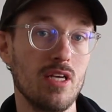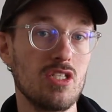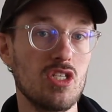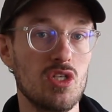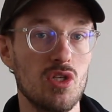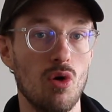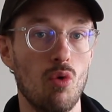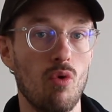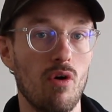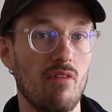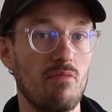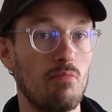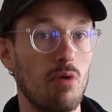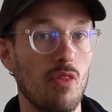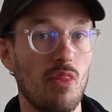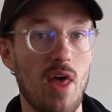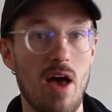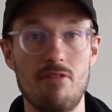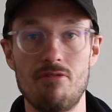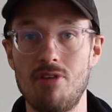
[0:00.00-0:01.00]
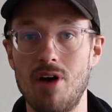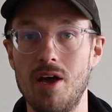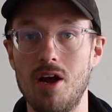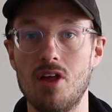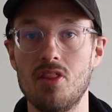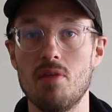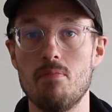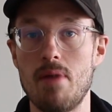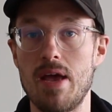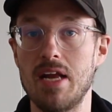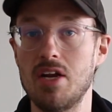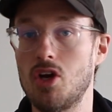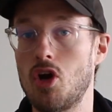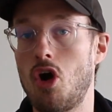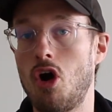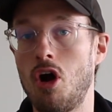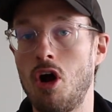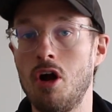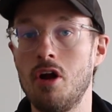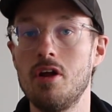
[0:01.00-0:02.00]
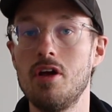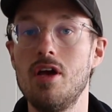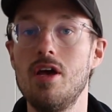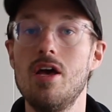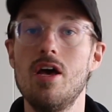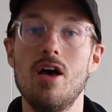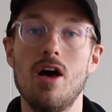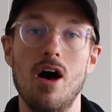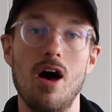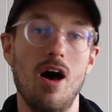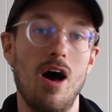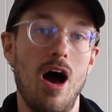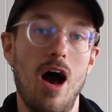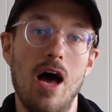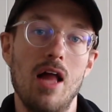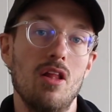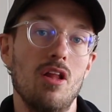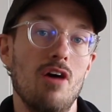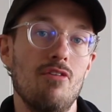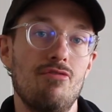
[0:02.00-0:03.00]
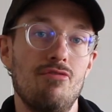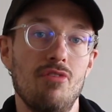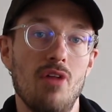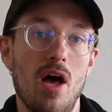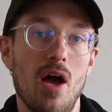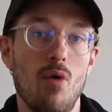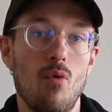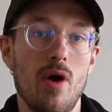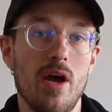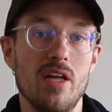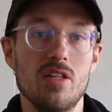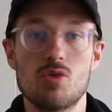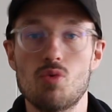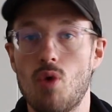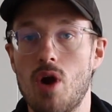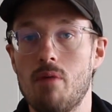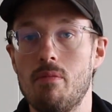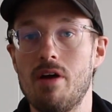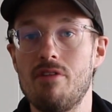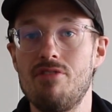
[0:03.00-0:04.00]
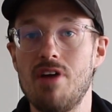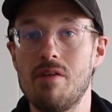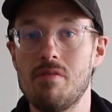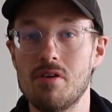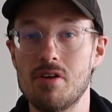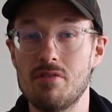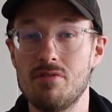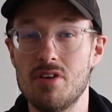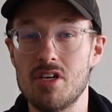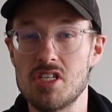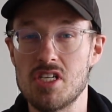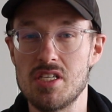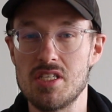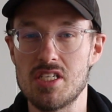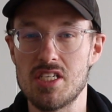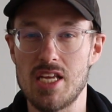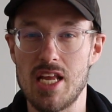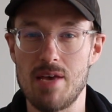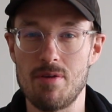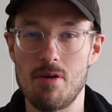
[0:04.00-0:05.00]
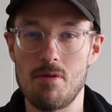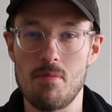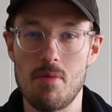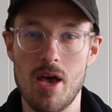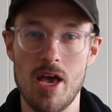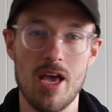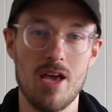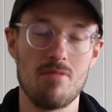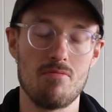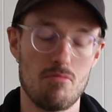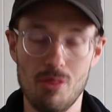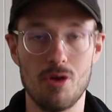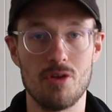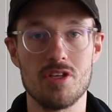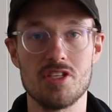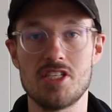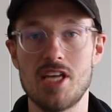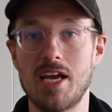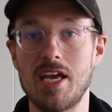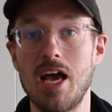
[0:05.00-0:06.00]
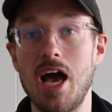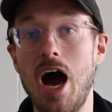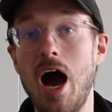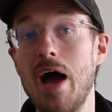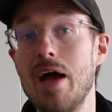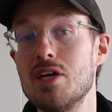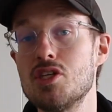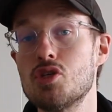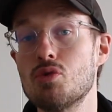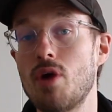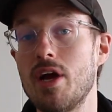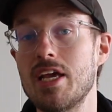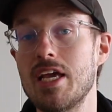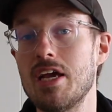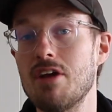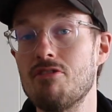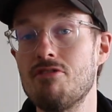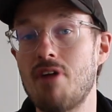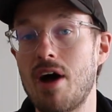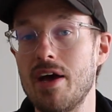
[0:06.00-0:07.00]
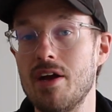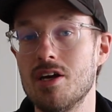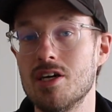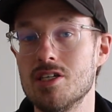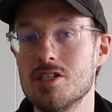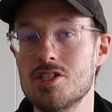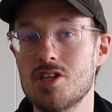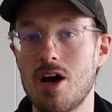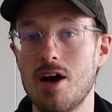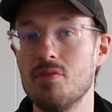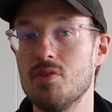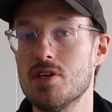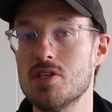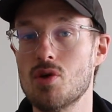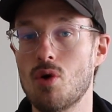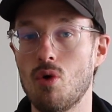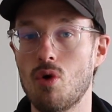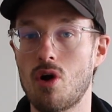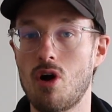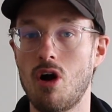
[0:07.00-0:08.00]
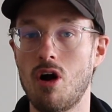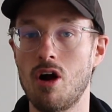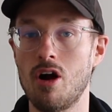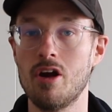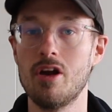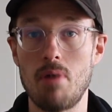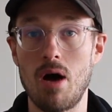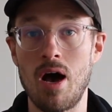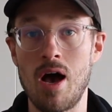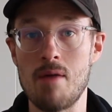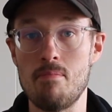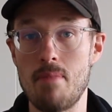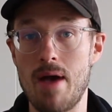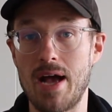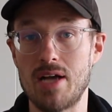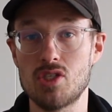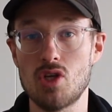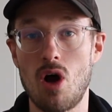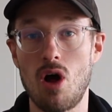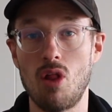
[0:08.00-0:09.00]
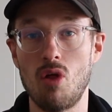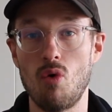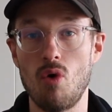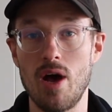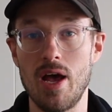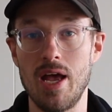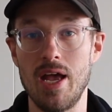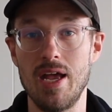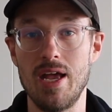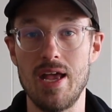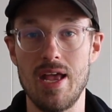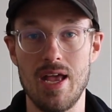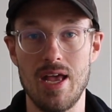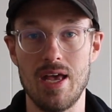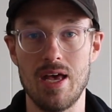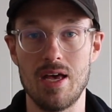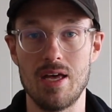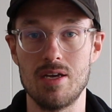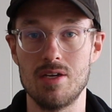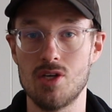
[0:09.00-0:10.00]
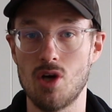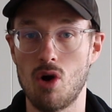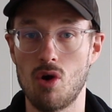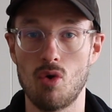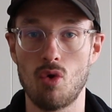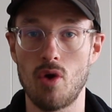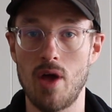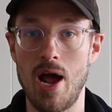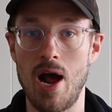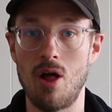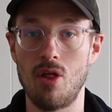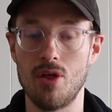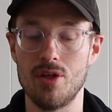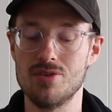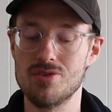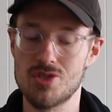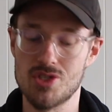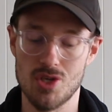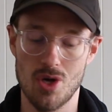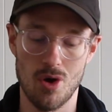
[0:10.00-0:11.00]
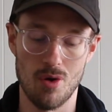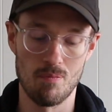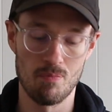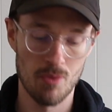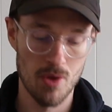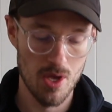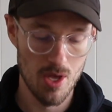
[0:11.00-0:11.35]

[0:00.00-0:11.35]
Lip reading: still would have put that fight on the main card. I love flyweight. It's one of my favorite divisions in MMA. They're the second highest ranking fighters on this whole card behind Max Holloway and Arnold Allen. So